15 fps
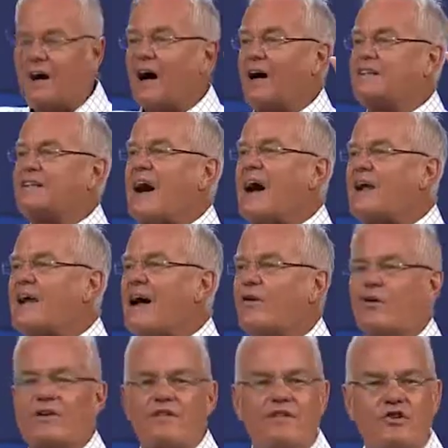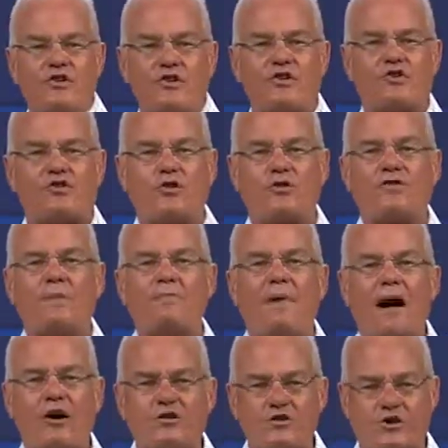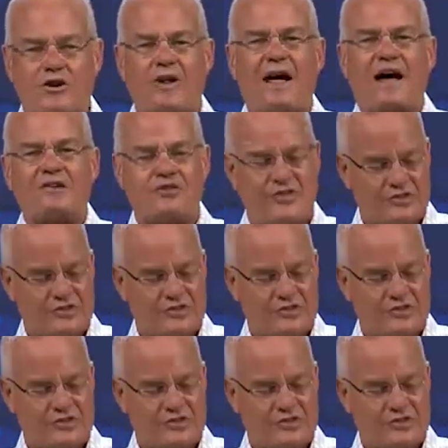a God-honoring vision to serve the marginalized